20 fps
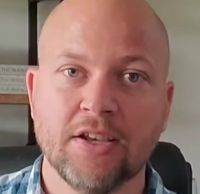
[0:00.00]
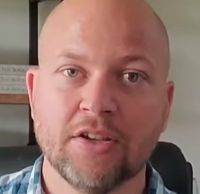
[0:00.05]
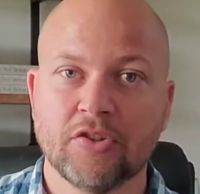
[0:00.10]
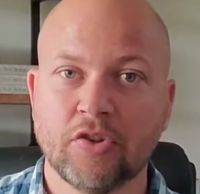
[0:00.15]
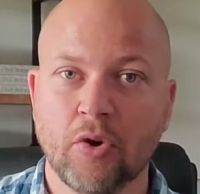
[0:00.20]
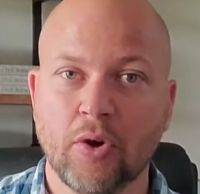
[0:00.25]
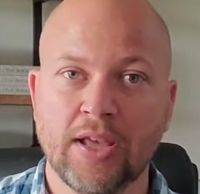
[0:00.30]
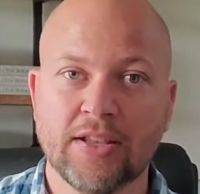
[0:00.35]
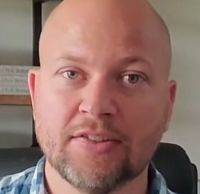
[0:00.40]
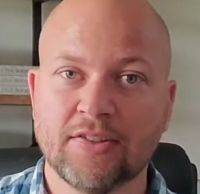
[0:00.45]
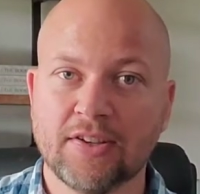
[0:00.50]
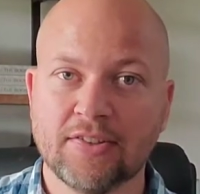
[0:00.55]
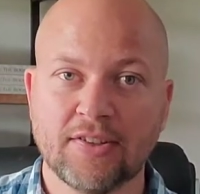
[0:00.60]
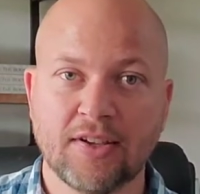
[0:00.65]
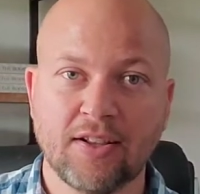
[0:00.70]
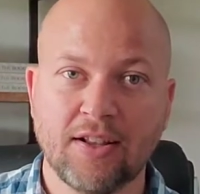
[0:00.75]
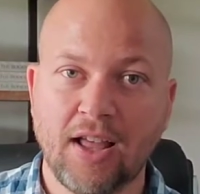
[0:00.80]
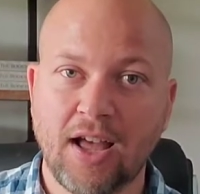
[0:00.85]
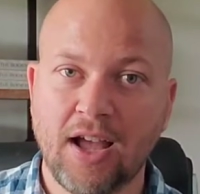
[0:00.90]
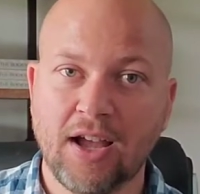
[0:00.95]
So at six
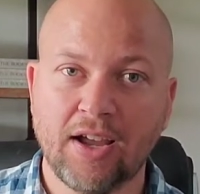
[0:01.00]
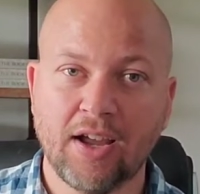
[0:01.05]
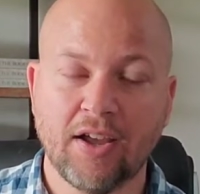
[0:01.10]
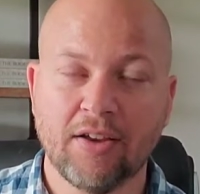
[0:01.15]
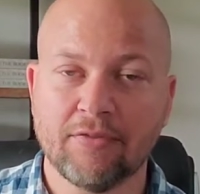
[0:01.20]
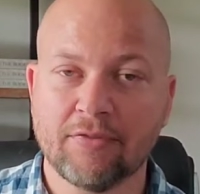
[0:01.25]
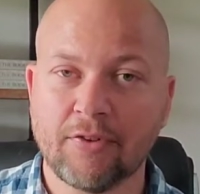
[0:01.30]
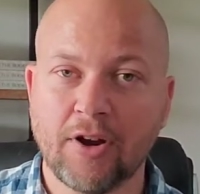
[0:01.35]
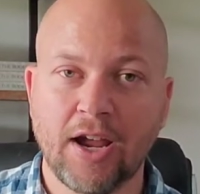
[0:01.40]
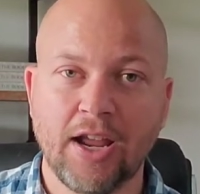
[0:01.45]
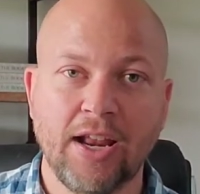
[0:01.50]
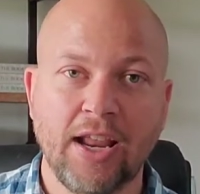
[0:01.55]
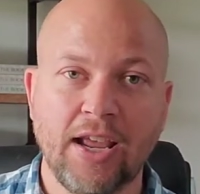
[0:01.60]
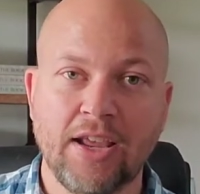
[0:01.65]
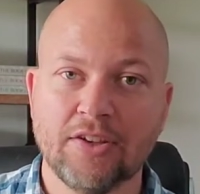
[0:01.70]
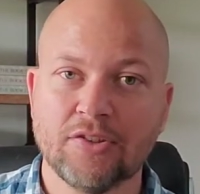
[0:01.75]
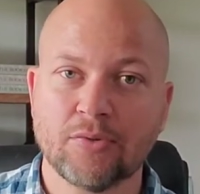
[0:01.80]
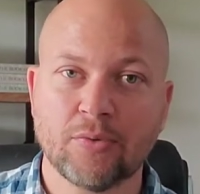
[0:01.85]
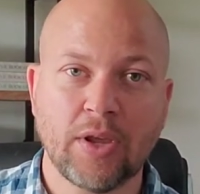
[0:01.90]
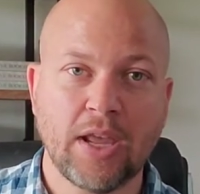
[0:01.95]
o'clock on
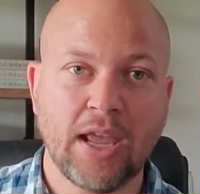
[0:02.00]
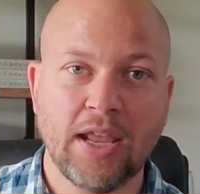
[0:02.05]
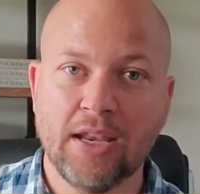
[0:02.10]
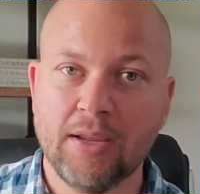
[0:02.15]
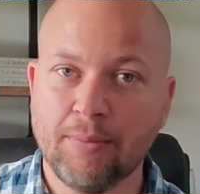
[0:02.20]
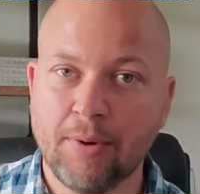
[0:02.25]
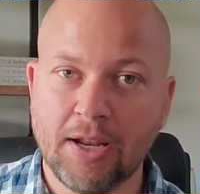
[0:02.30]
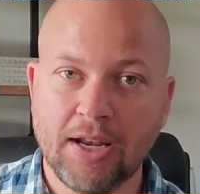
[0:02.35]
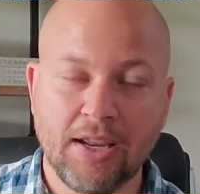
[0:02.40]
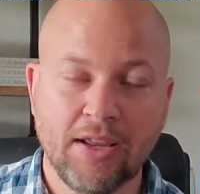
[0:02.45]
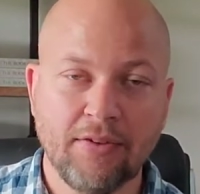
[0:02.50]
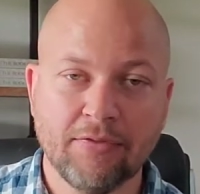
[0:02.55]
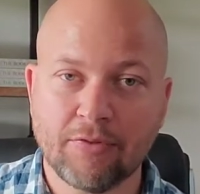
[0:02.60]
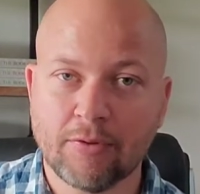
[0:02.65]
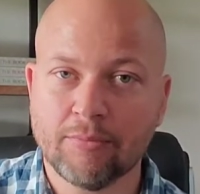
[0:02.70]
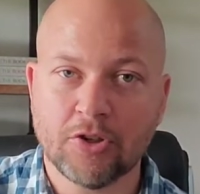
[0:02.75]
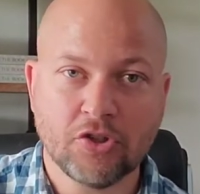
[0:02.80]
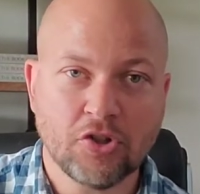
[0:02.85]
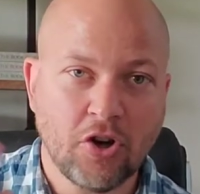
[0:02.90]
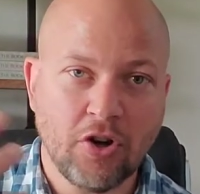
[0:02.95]
Fridays, anybody
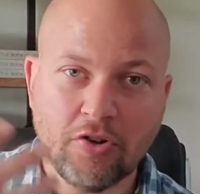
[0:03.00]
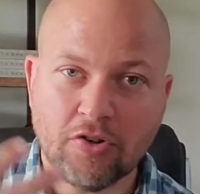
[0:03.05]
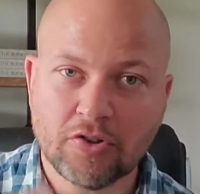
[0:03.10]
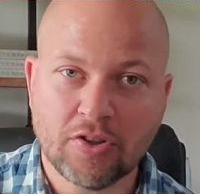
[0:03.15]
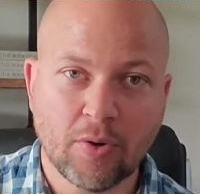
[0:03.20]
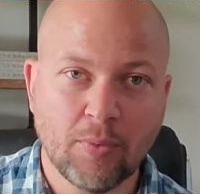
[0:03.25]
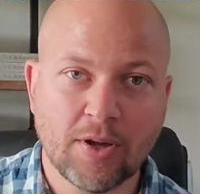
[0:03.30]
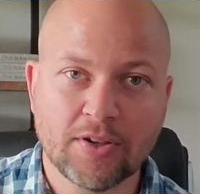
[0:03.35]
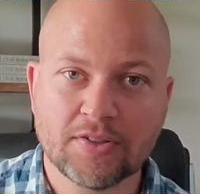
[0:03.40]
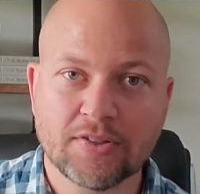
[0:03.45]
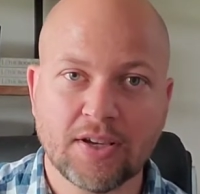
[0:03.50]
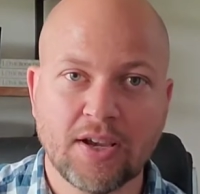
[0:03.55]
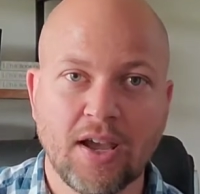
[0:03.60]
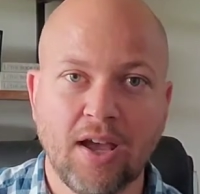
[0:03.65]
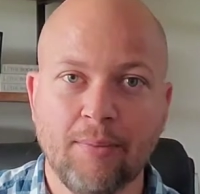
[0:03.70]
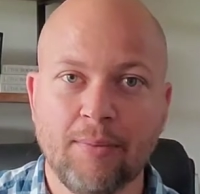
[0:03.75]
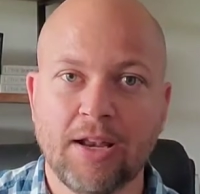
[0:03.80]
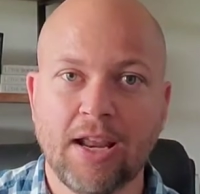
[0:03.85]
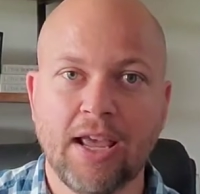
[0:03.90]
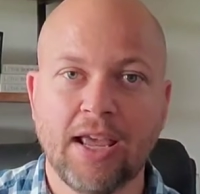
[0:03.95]
from the church that wants to
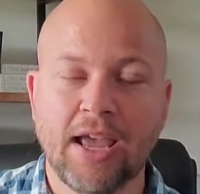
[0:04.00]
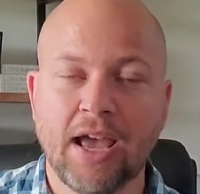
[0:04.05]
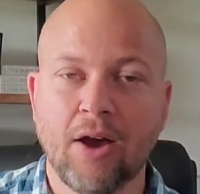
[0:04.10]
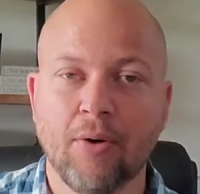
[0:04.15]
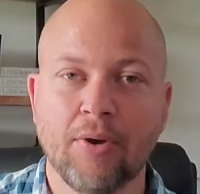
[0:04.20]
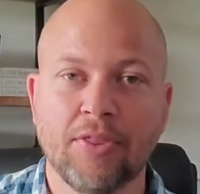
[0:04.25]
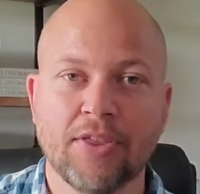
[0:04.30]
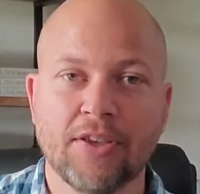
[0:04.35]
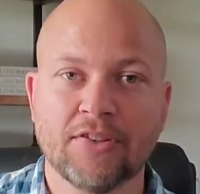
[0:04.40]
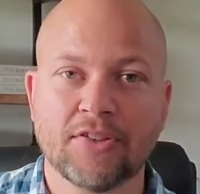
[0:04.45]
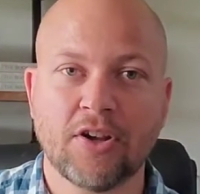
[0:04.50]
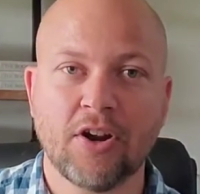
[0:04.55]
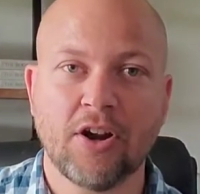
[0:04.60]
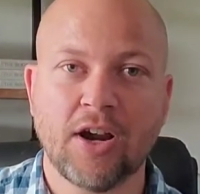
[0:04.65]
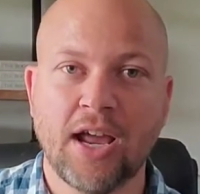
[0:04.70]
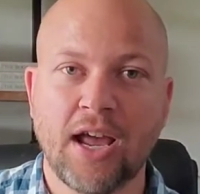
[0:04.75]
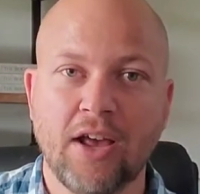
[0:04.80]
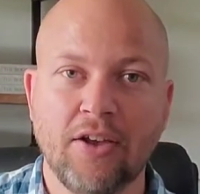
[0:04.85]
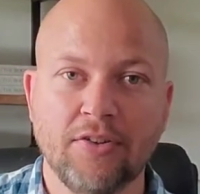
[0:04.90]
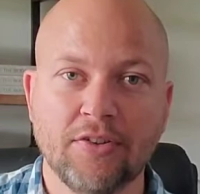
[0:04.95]
come and hang out with us at
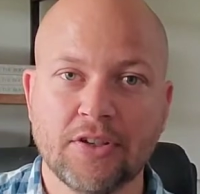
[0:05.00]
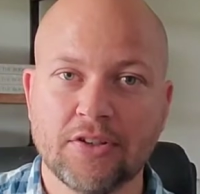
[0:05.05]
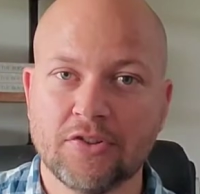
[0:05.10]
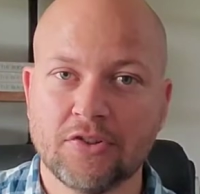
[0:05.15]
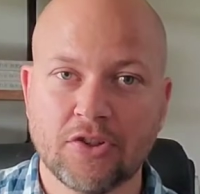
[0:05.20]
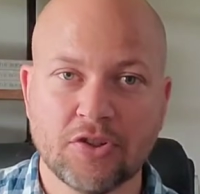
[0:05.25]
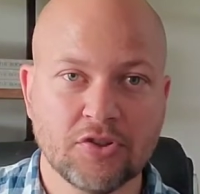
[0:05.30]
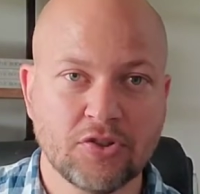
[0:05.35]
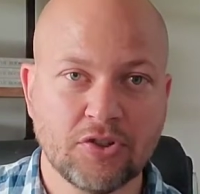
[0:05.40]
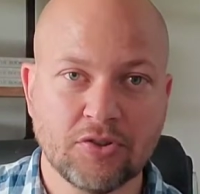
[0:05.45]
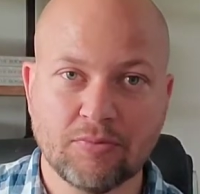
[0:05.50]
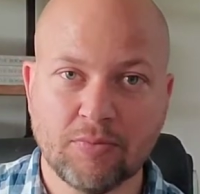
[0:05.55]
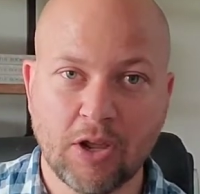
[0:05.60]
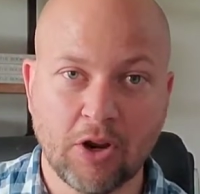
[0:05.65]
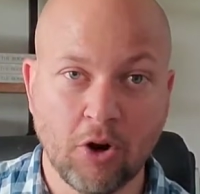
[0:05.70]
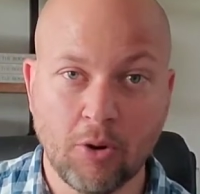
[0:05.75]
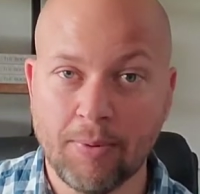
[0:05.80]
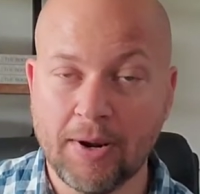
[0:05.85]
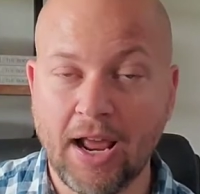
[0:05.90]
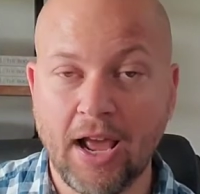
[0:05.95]
our house, it's just
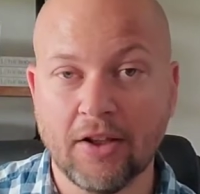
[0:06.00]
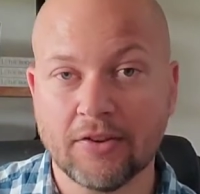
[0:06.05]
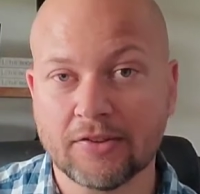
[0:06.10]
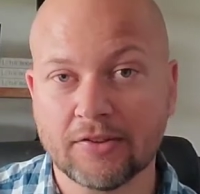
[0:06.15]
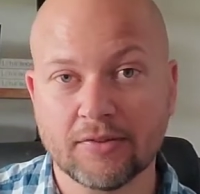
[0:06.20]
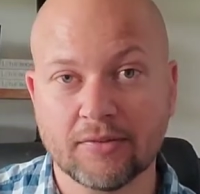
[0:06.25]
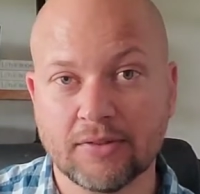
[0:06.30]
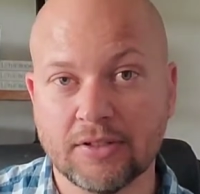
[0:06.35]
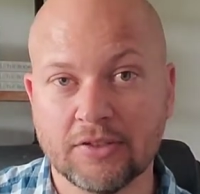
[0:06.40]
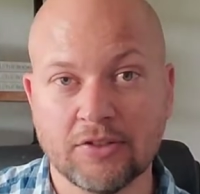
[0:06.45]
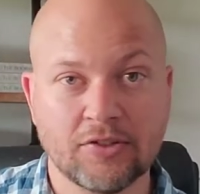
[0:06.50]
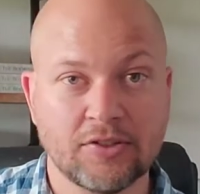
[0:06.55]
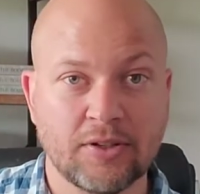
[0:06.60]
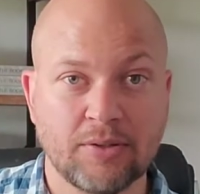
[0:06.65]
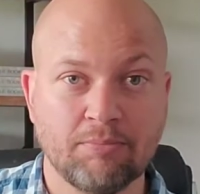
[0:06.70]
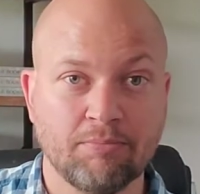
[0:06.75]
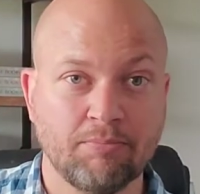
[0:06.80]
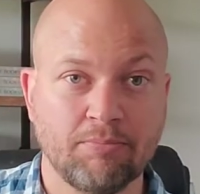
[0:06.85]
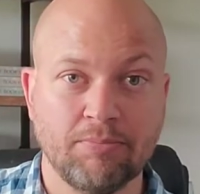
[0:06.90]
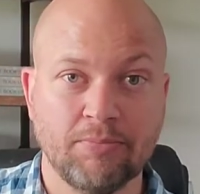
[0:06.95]
an open house, just
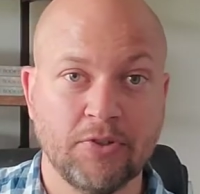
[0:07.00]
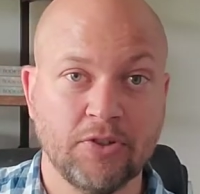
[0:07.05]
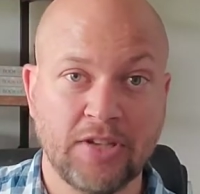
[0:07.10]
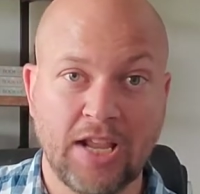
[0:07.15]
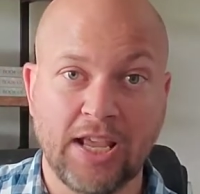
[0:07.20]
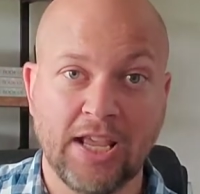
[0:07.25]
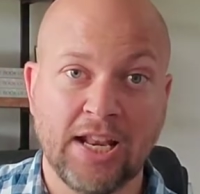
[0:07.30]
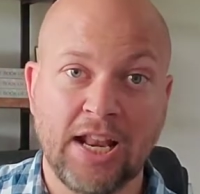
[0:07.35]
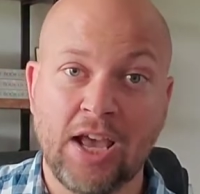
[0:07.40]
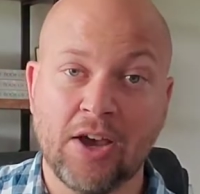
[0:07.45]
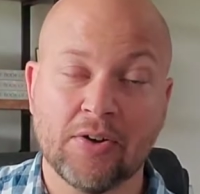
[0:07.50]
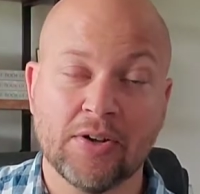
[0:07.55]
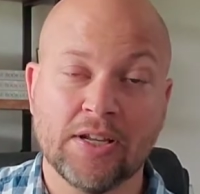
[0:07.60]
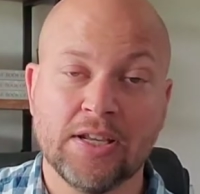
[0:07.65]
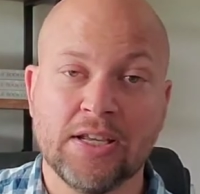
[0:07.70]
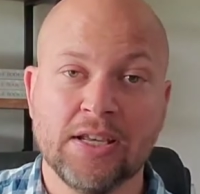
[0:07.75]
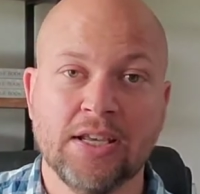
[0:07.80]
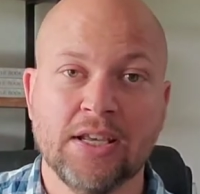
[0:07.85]
a just hanging out.